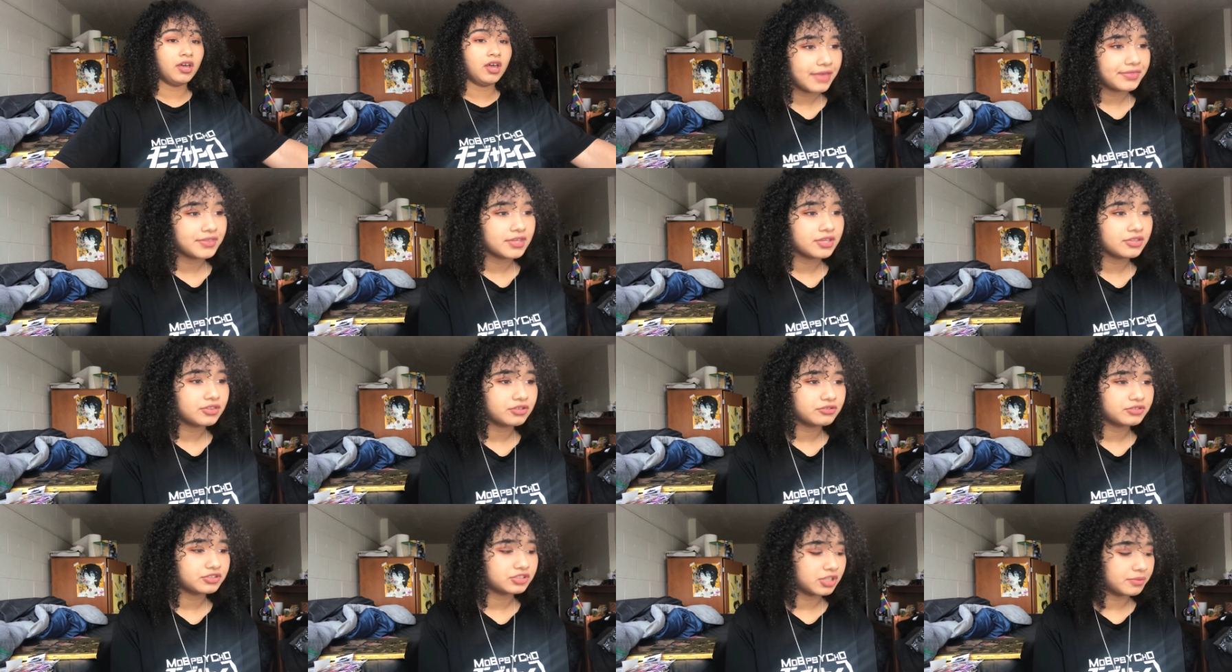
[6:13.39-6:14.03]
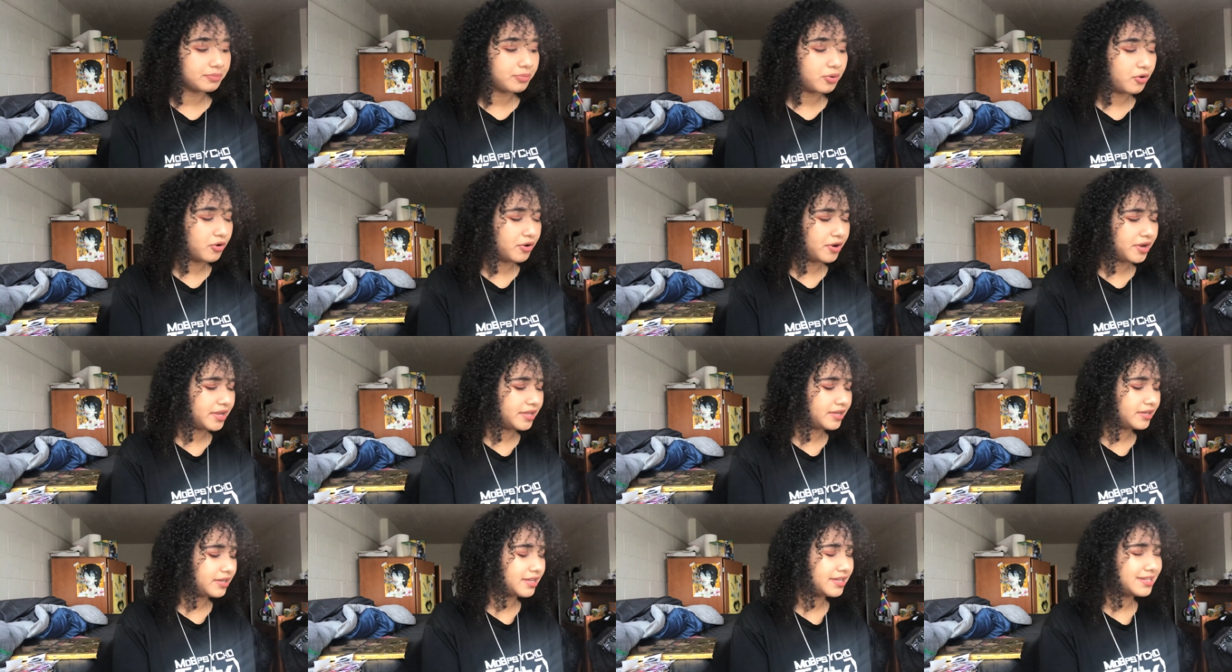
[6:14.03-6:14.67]
I think there was a
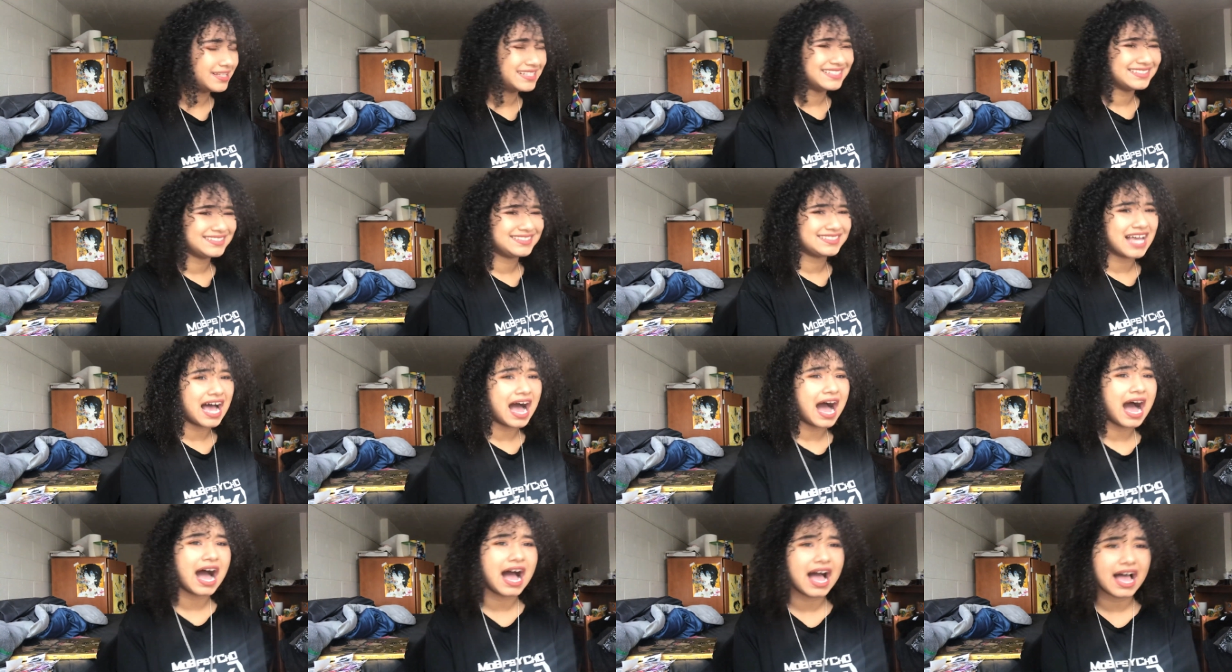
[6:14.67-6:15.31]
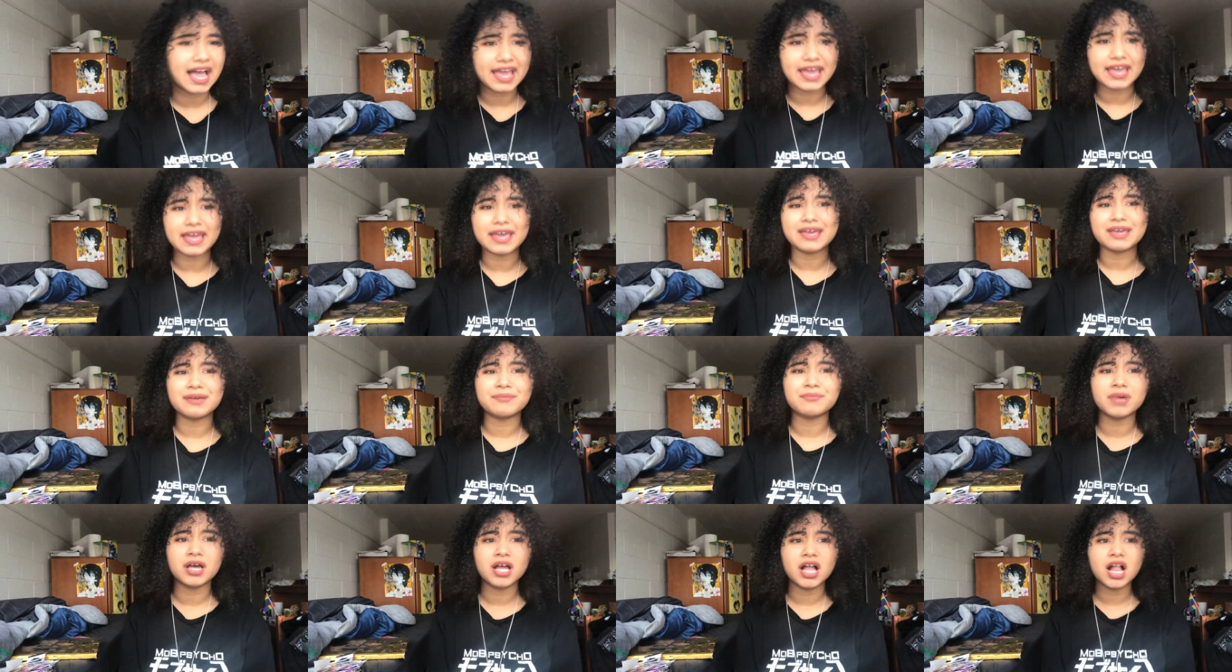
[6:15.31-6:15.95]
point in
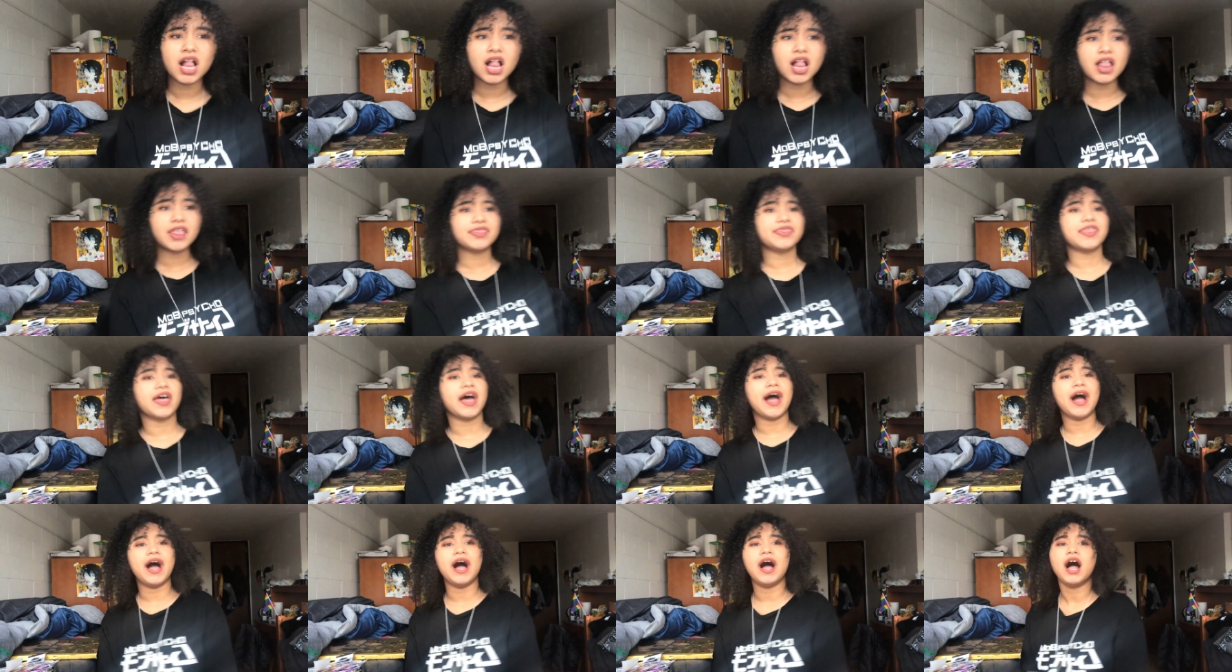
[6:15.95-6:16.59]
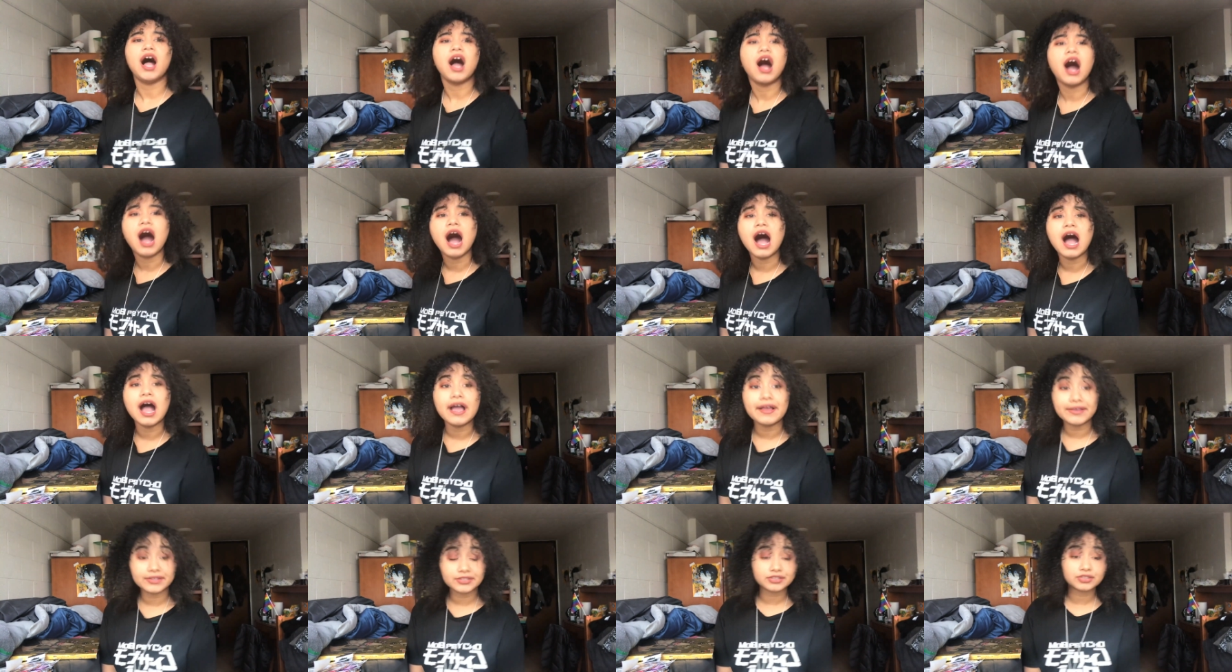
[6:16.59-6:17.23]
time that
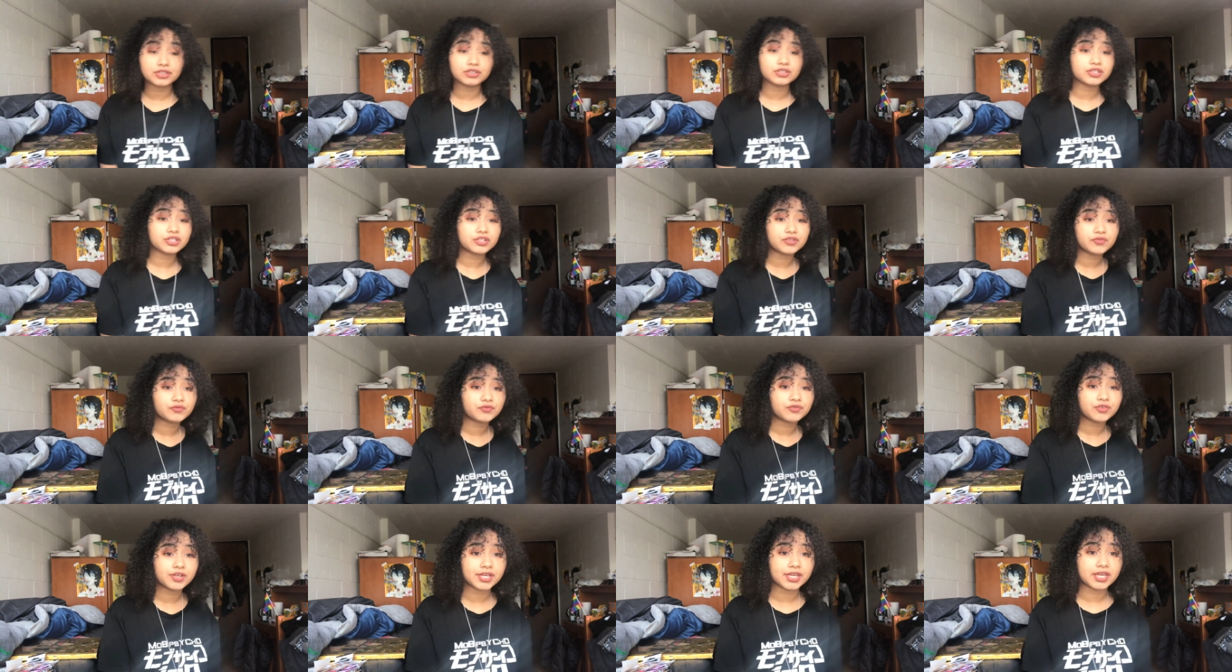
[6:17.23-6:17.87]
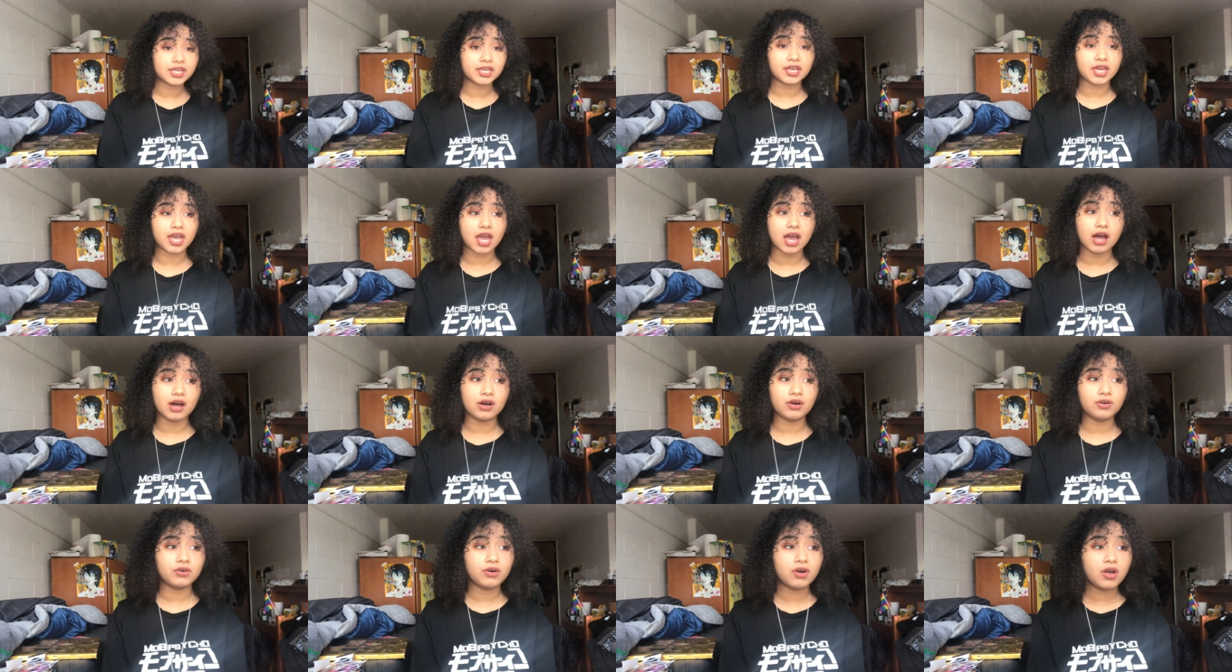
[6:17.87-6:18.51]
I started freaking
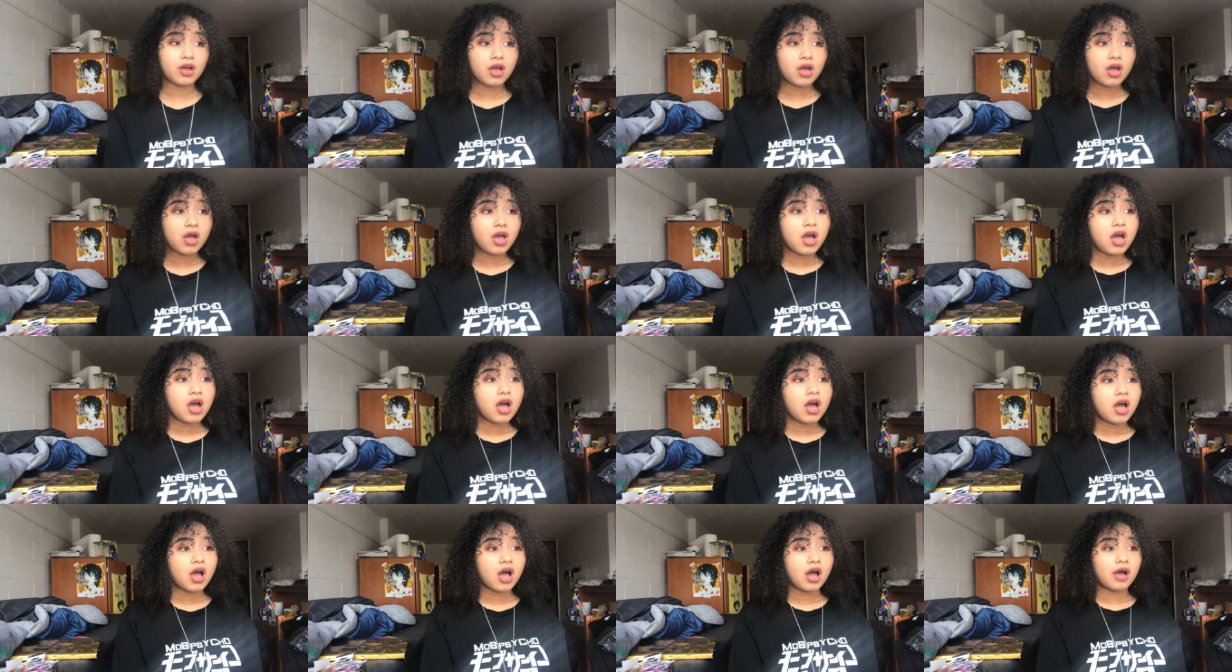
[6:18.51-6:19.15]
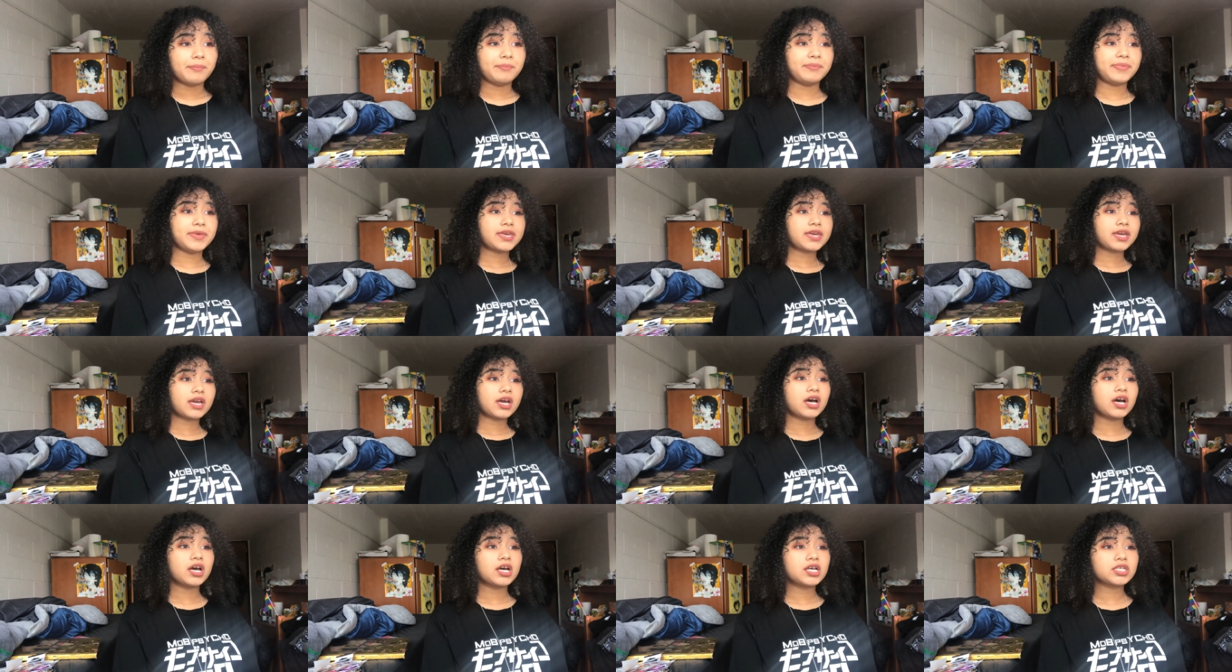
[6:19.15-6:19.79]
out
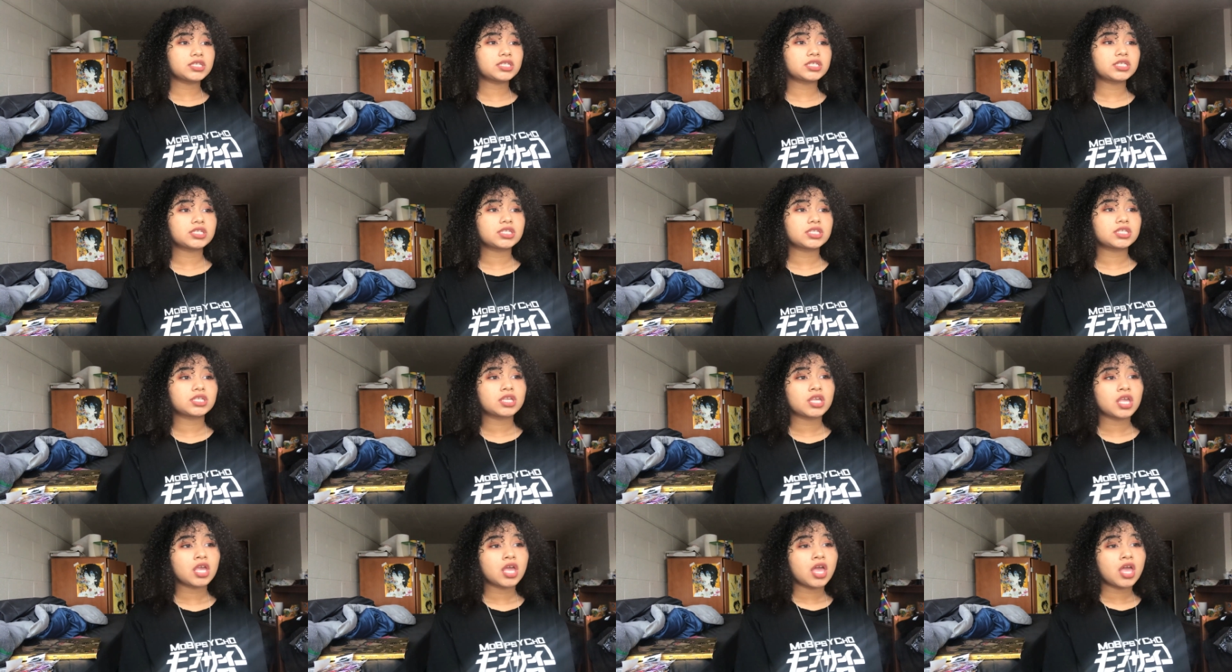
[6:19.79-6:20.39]
because